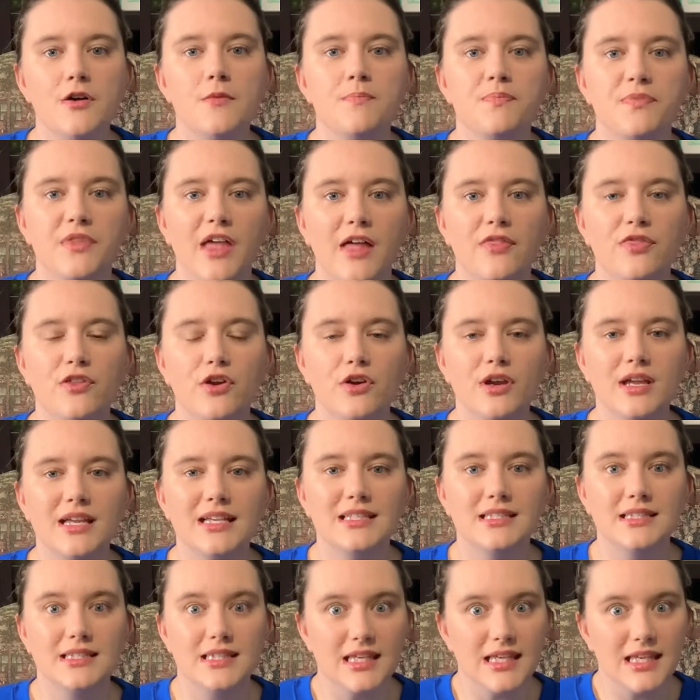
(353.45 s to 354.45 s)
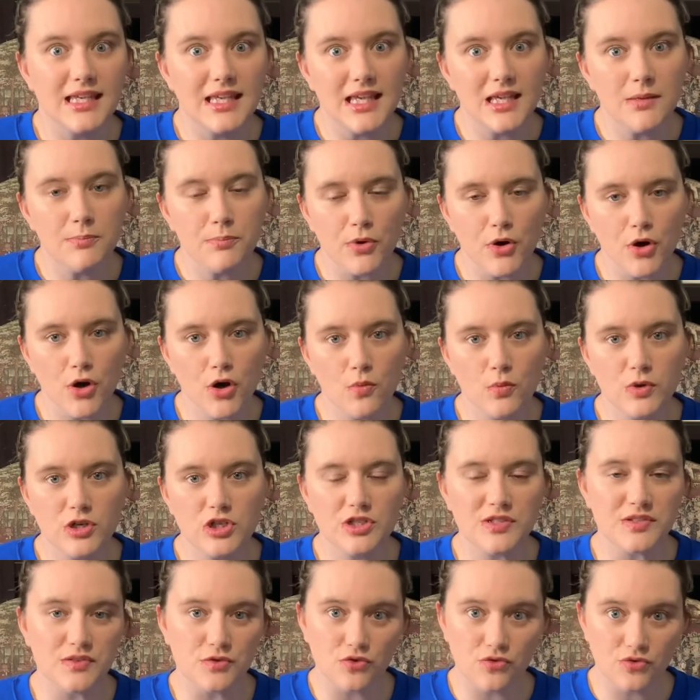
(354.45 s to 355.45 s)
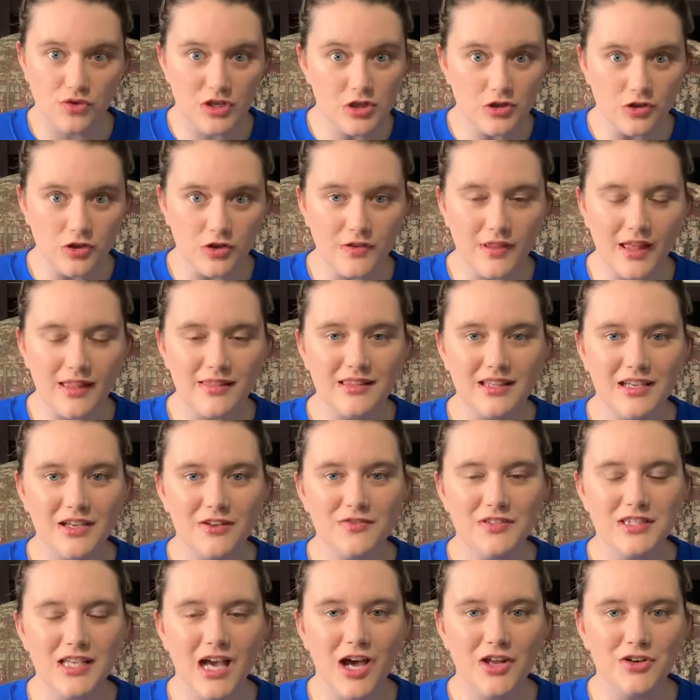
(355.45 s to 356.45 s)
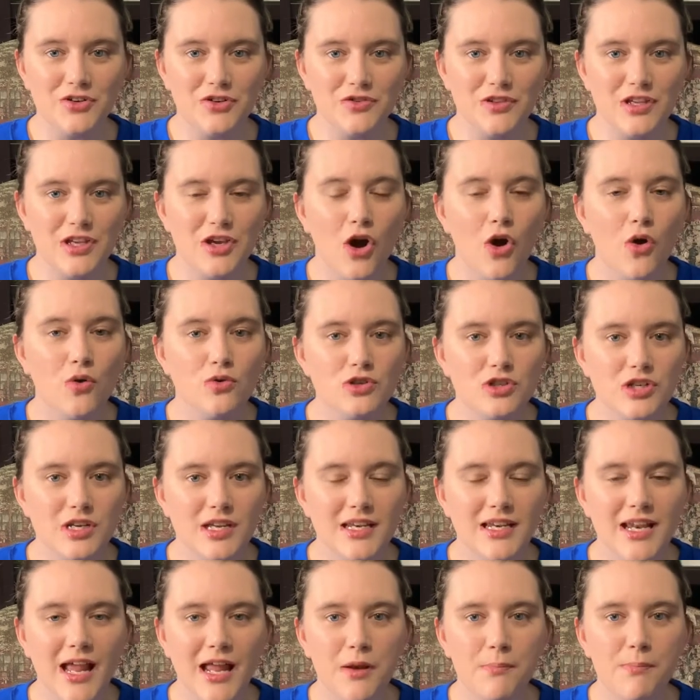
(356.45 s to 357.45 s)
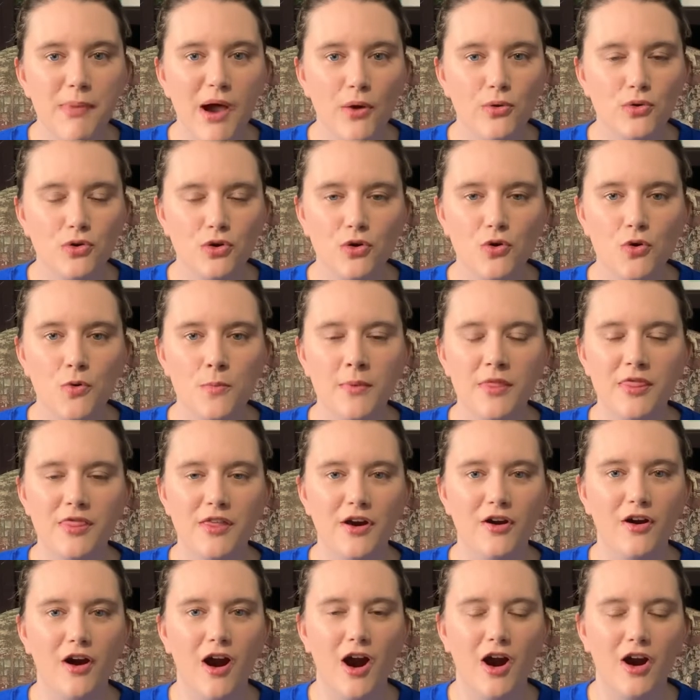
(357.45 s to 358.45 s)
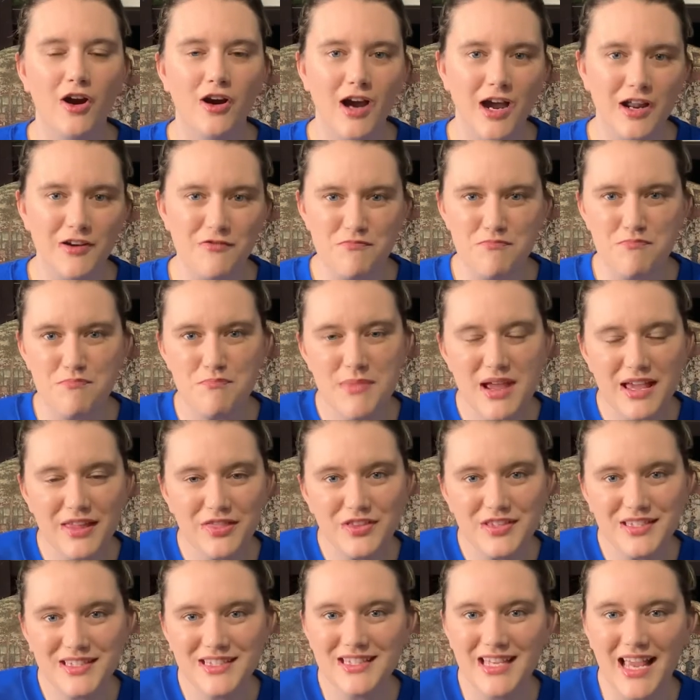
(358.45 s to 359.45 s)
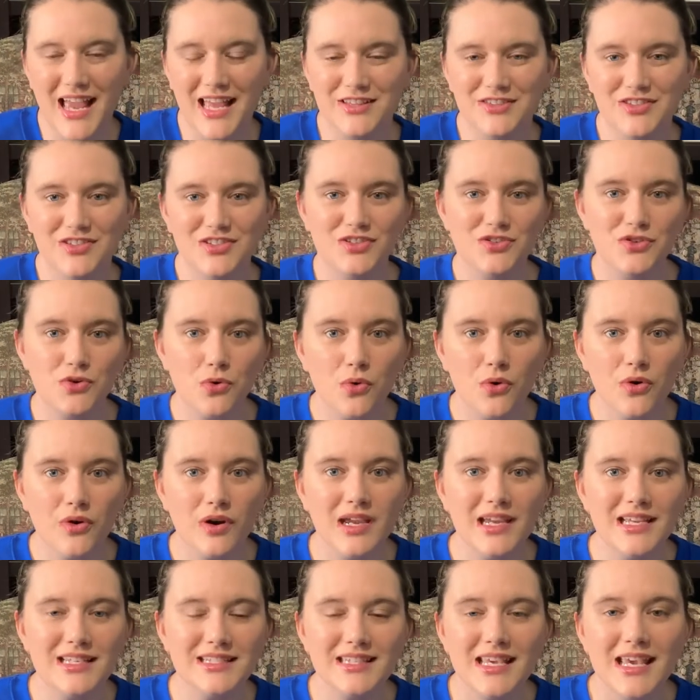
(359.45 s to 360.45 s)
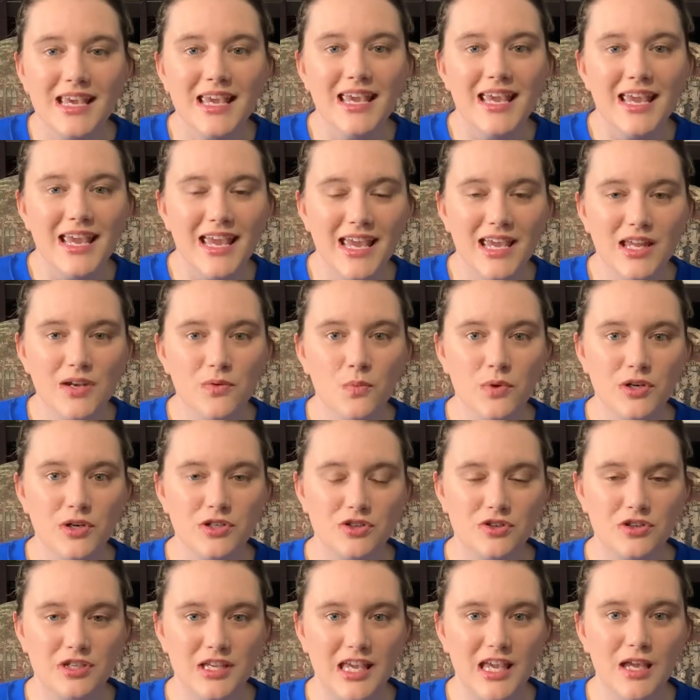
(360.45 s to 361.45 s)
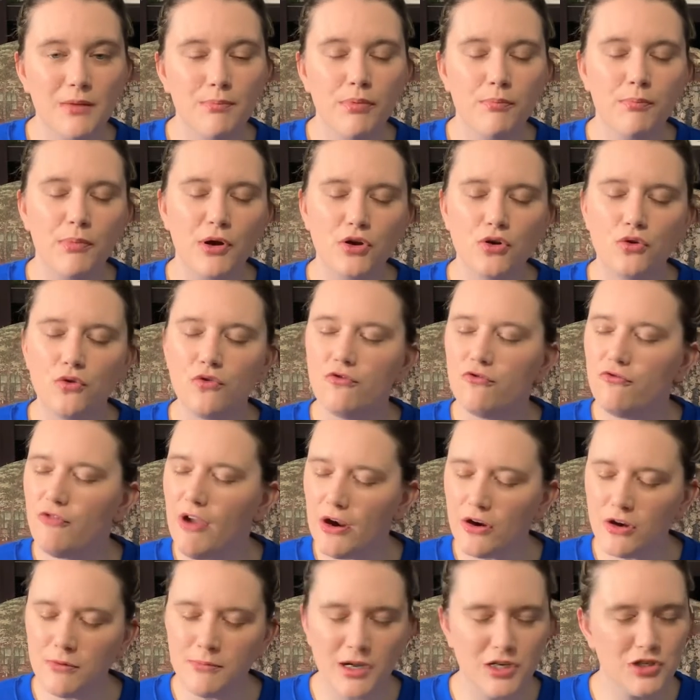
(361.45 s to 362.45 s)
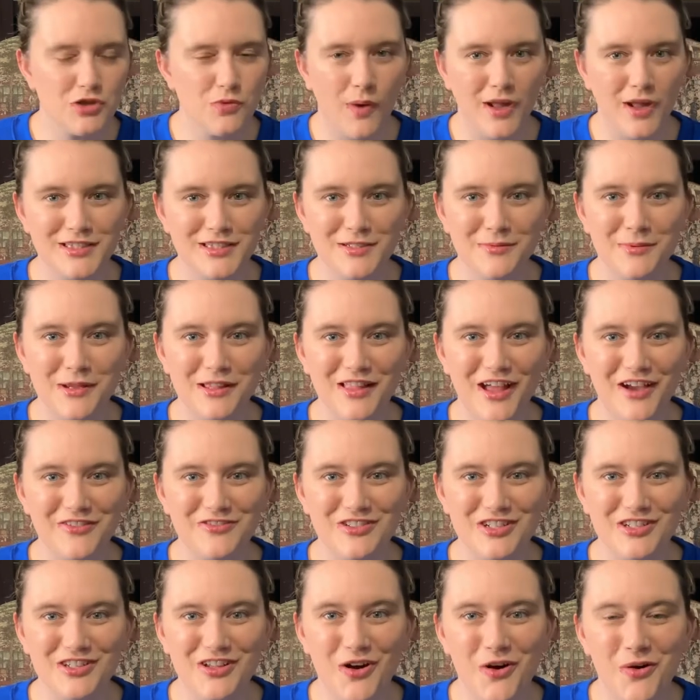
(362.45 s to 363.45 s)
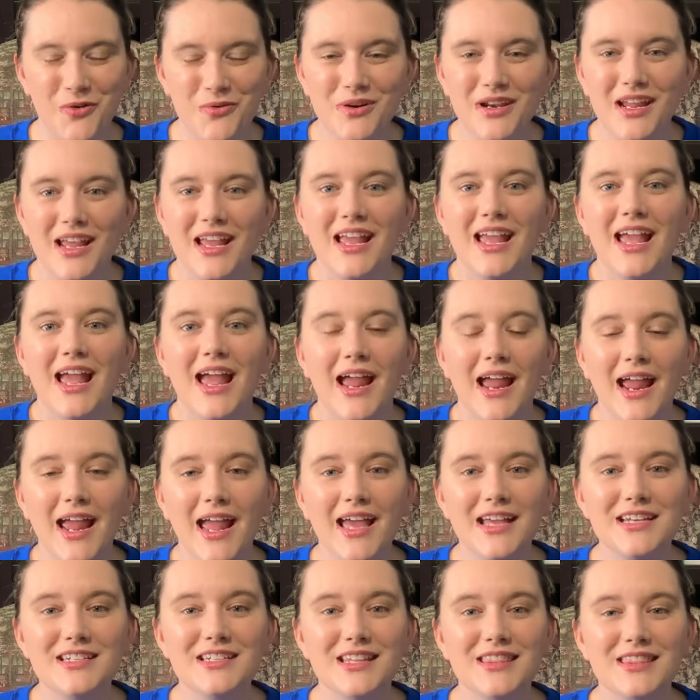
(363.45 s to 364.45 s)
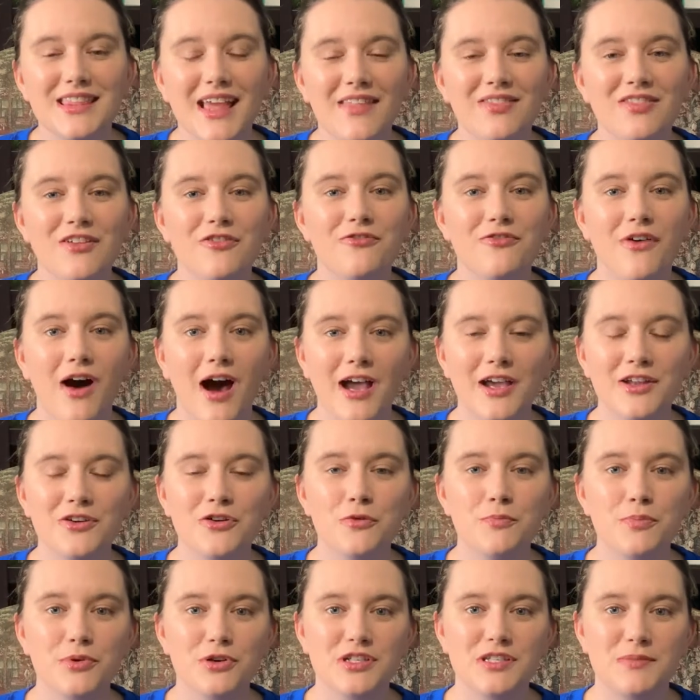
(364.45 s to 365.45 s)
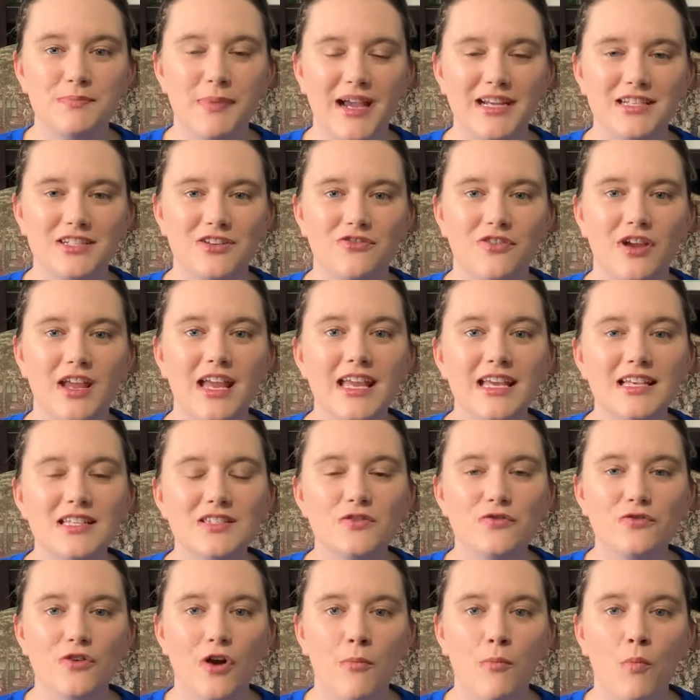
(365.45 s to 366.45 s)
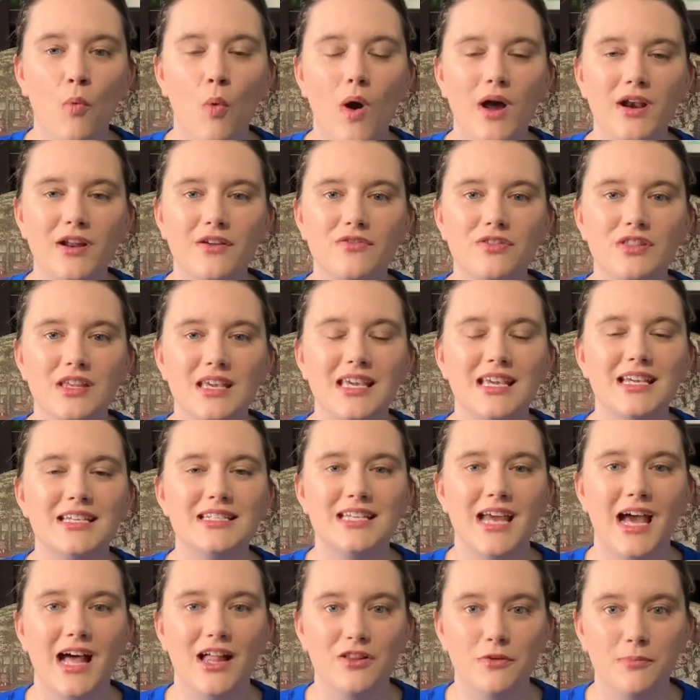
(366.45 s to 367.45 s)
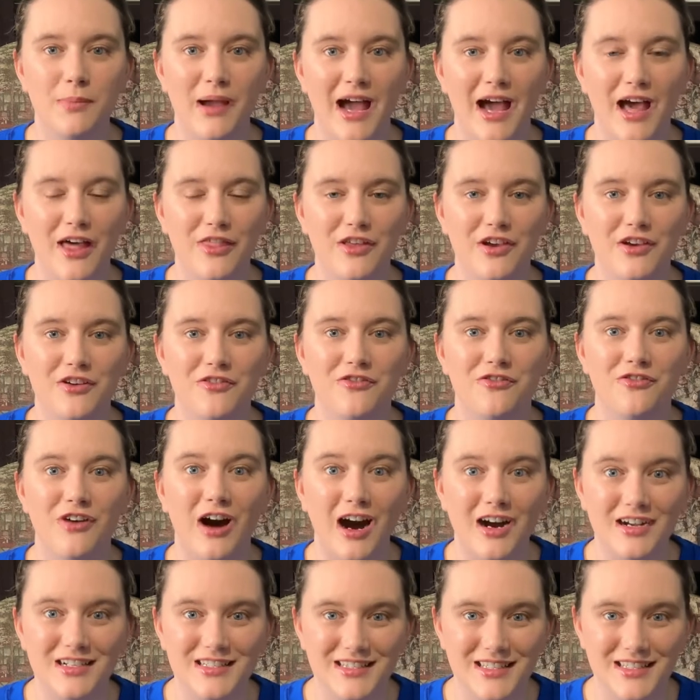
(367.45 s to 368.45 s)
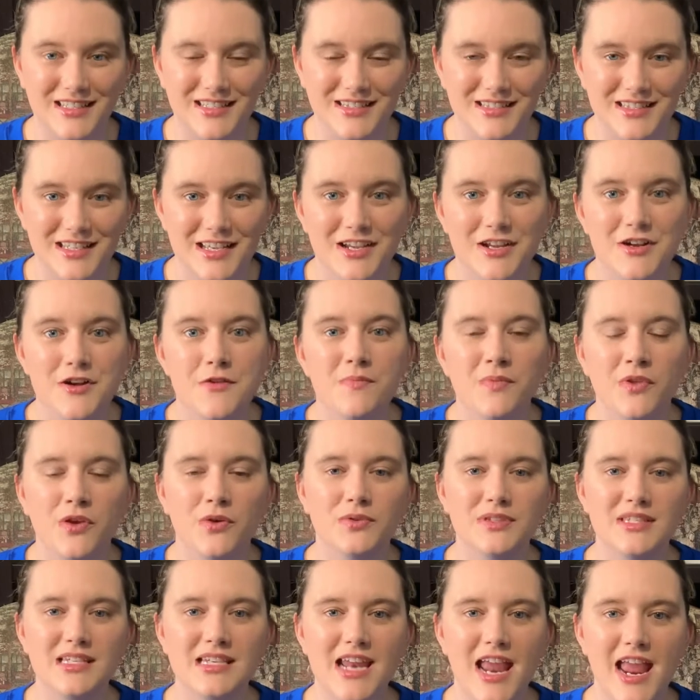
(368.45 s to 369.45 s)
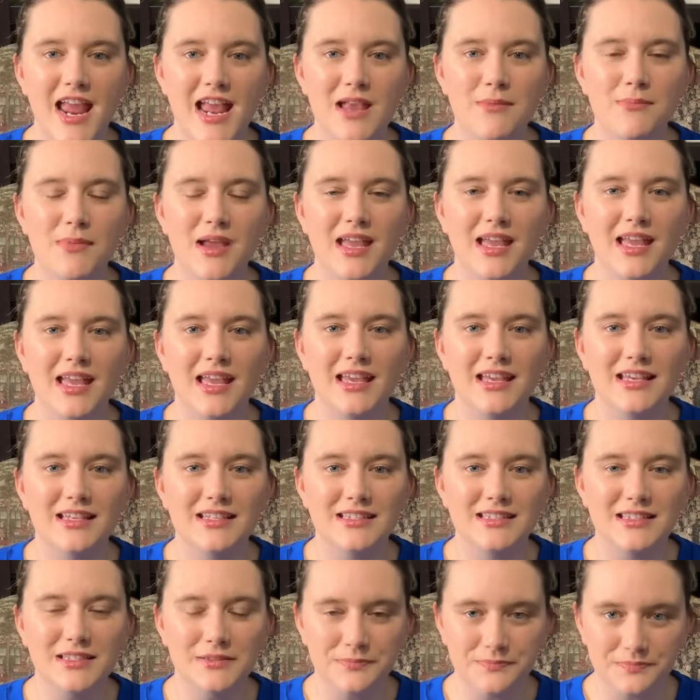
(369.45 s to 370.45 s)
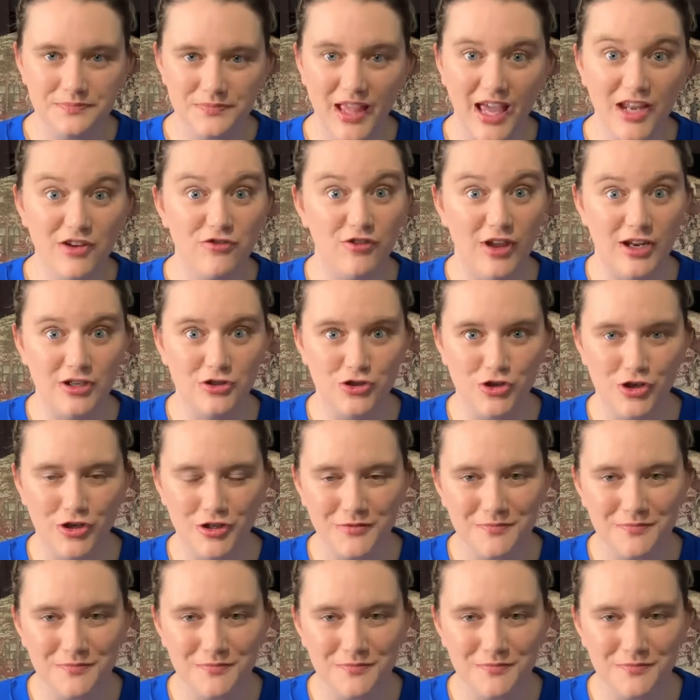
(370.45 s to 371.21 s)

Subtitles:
Then there is the Keeper, which is a creature that lives under the ocean and about whom there are kind of myths and stories in Winterkeep, but who very much wants left alone. And then the final perspective is from one of the telepathic foxes, whose name is Adventure.